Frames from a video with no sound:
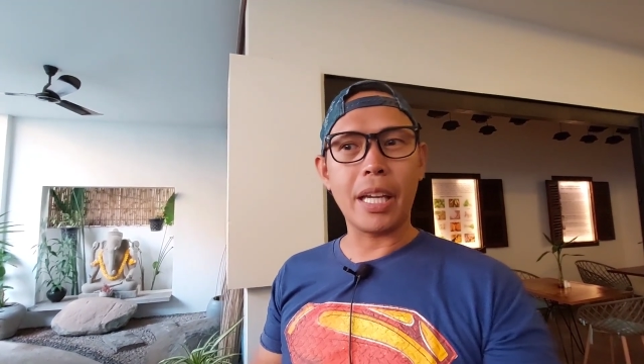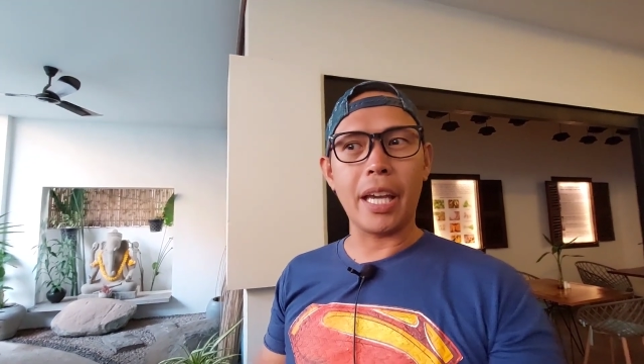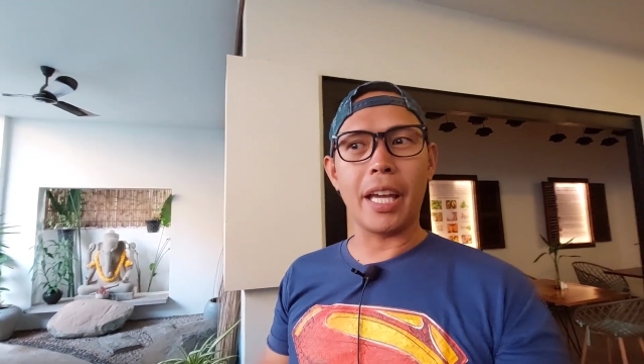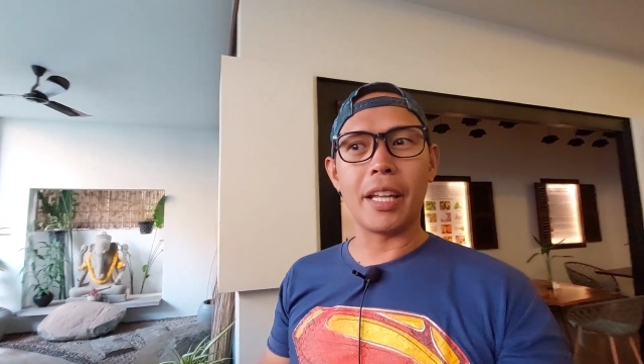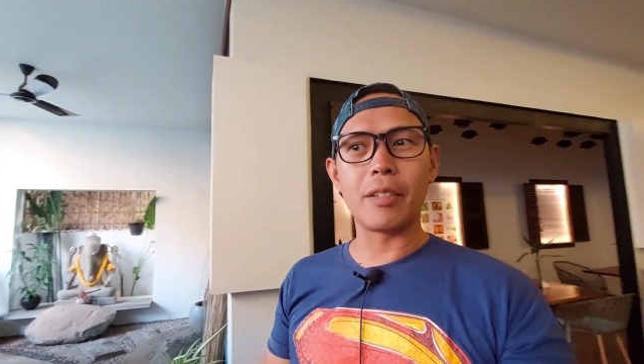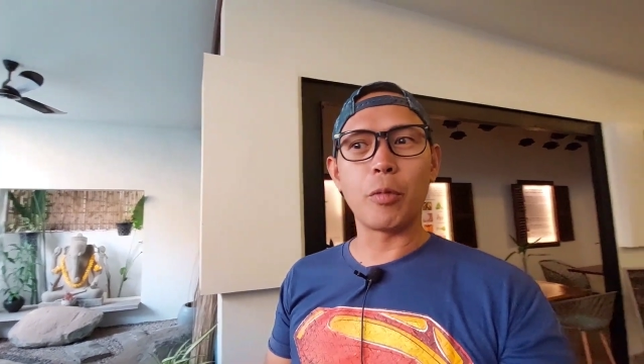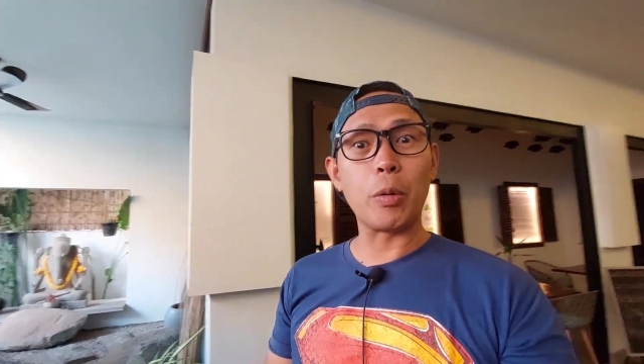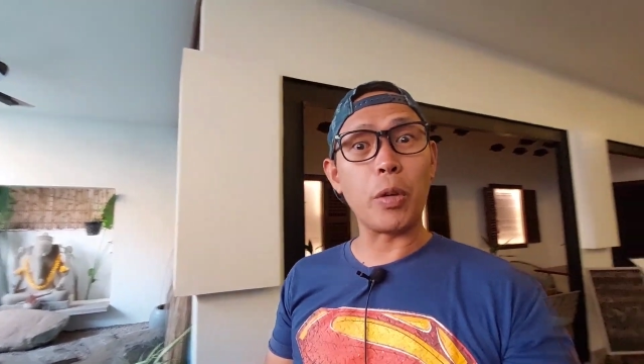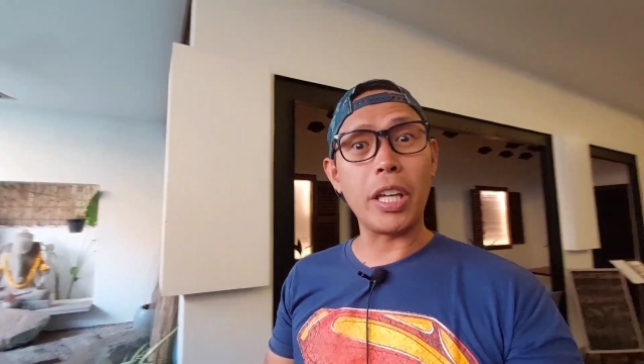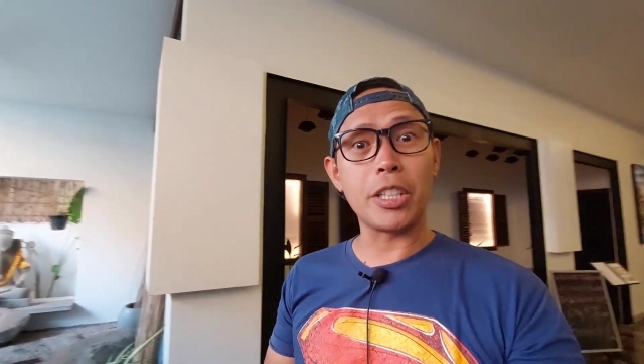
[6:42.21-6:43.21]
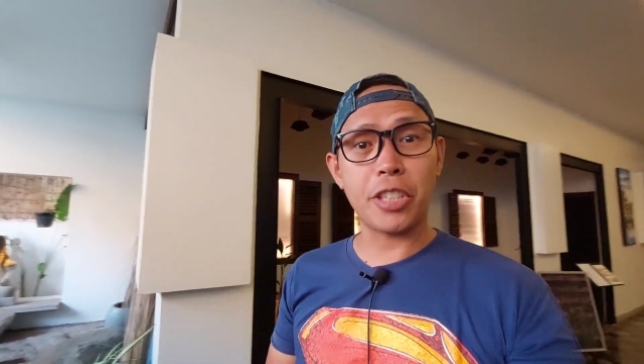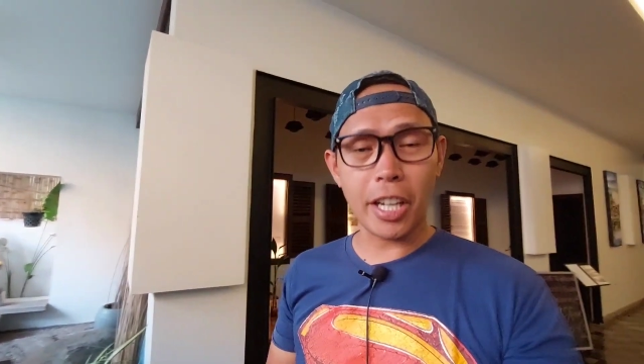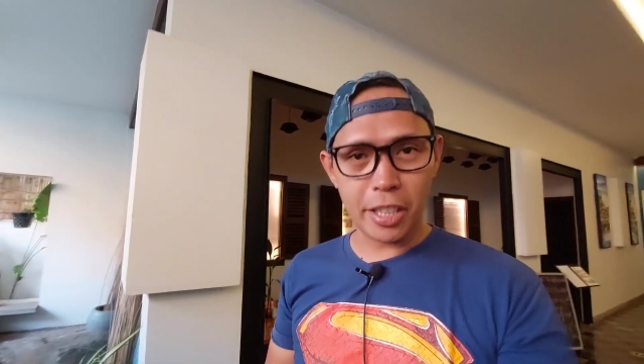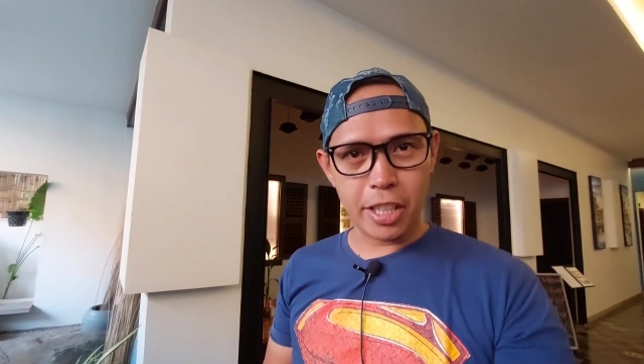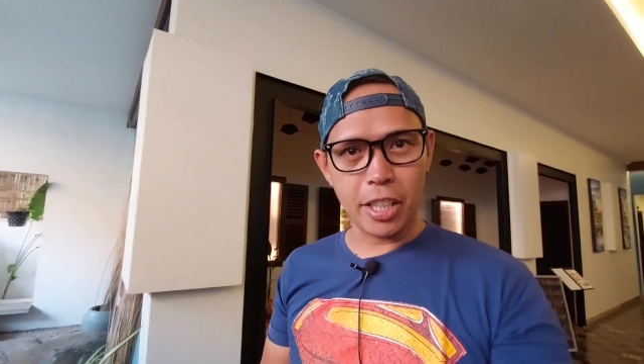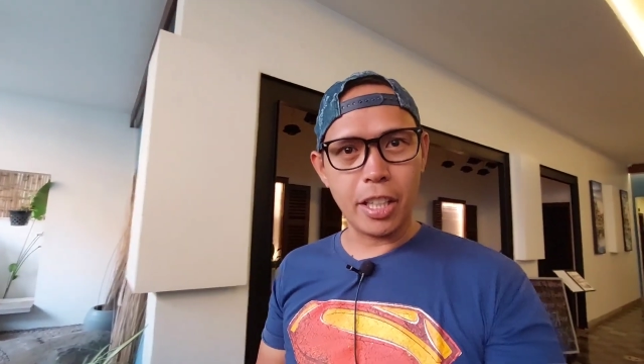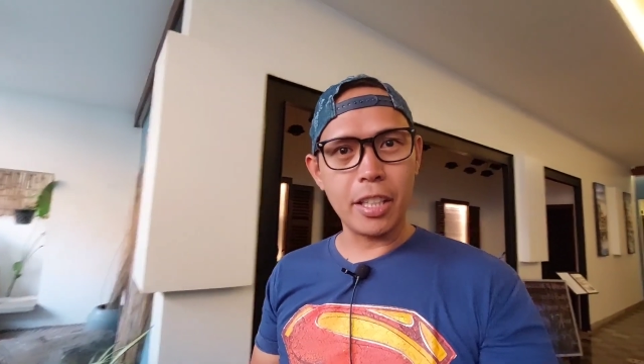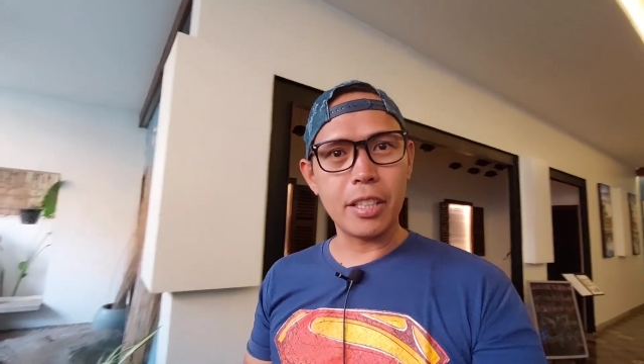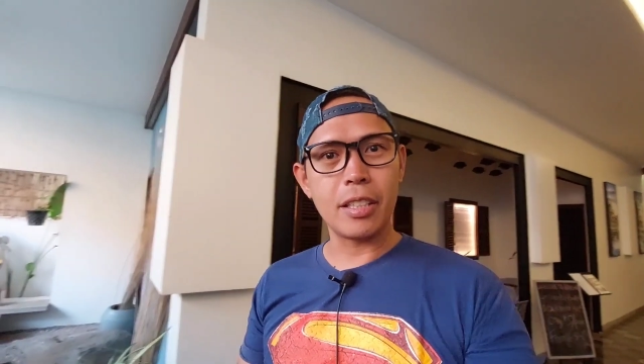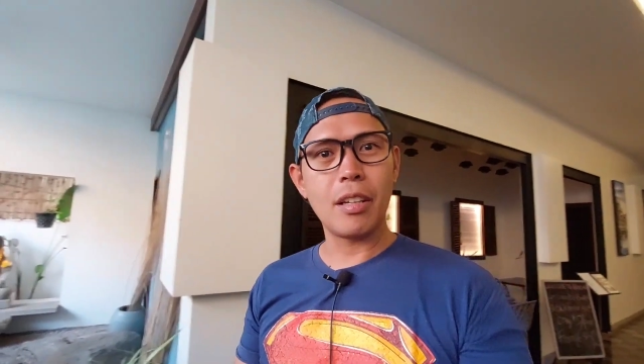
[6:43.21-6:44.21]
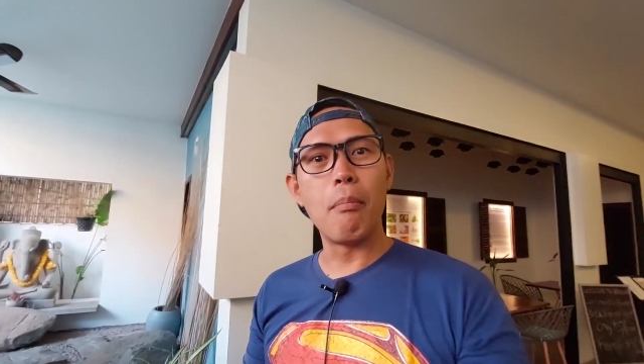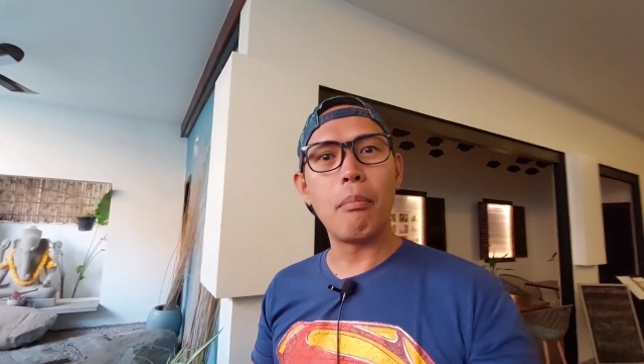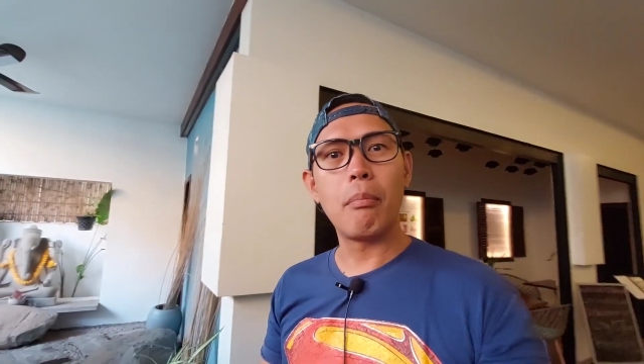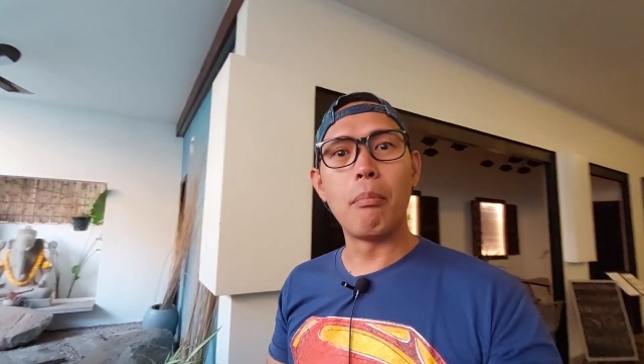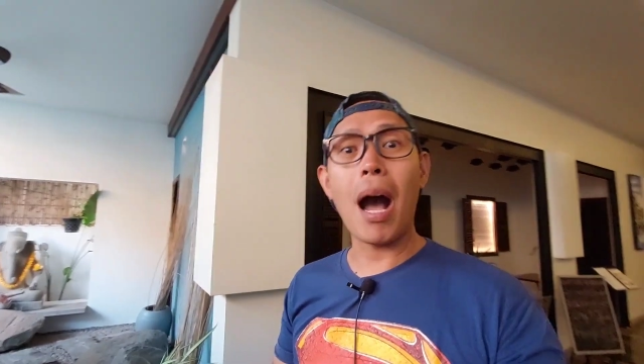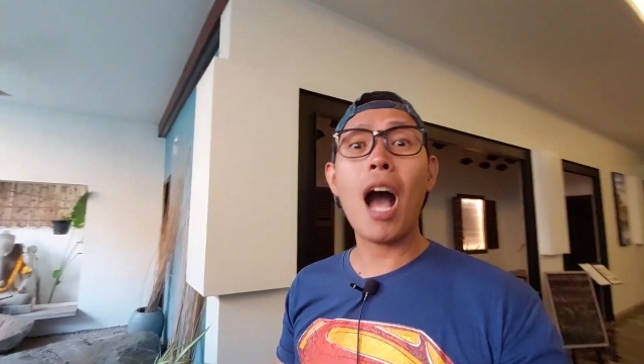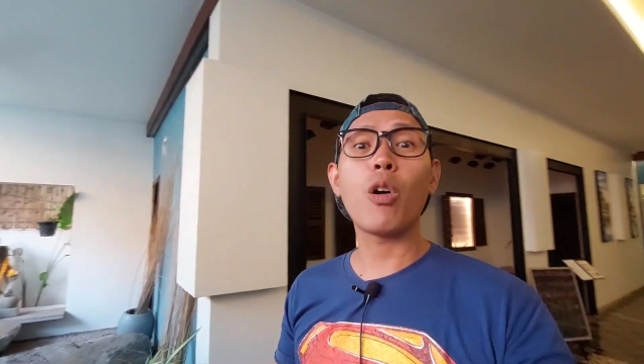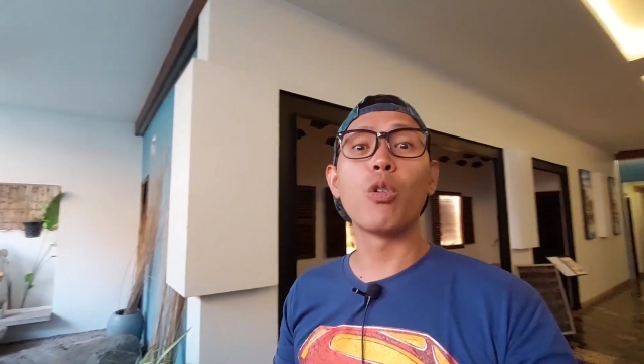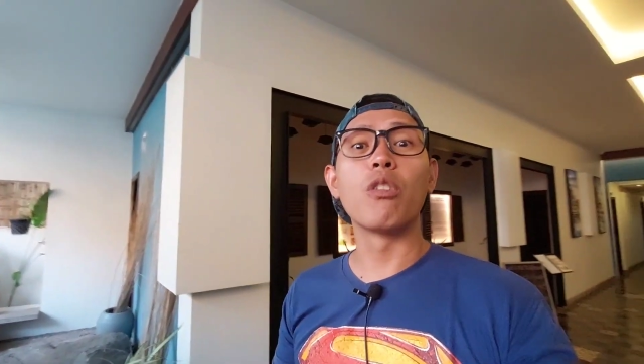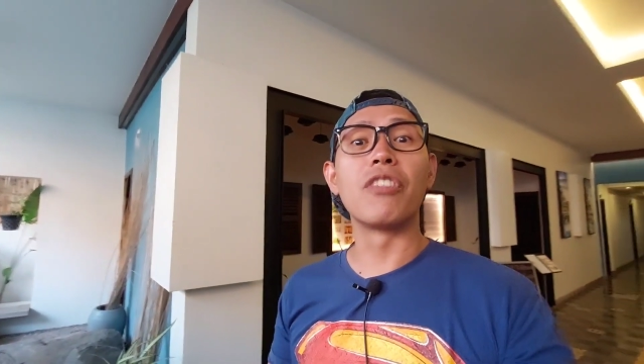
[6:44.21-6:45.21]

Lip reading: And when we checked in Baahu